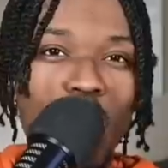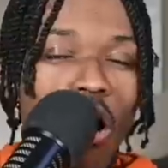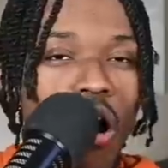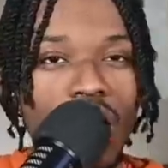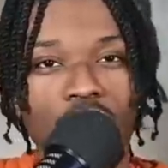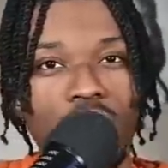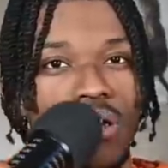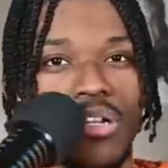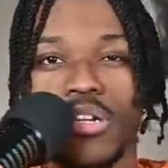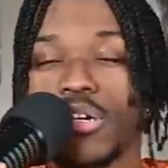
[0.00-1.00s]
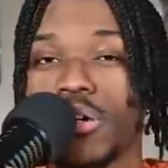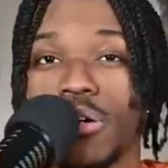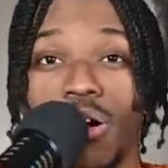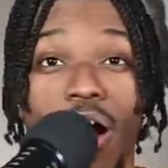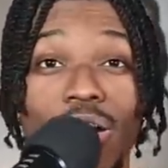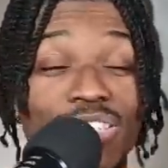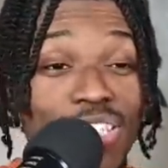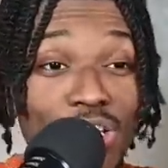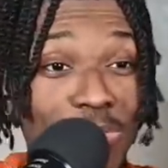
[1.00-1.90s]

walk, our center